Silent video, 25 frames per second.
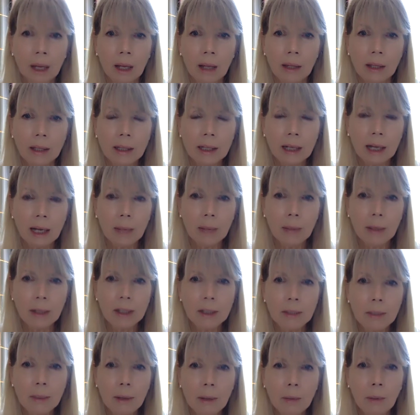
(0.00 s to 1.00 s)
the time I
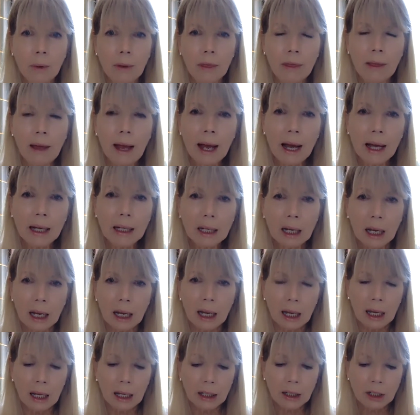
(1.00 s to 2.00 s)
spent with that,
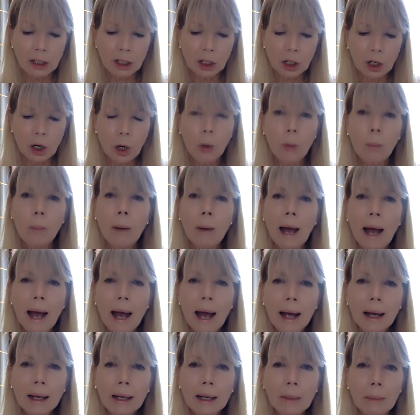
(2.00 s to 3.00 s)
to go
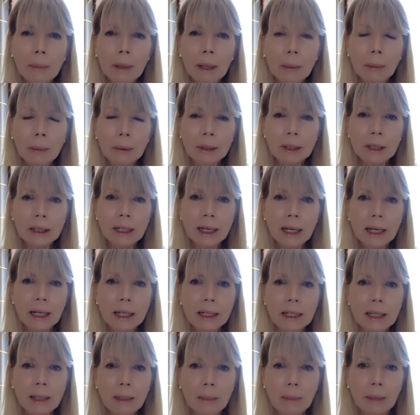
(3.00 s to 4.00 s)
back and be able to take
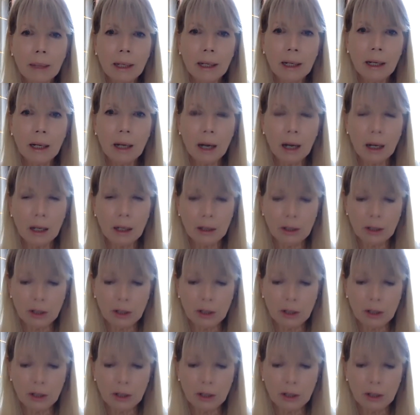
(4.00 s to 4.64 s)
somebody not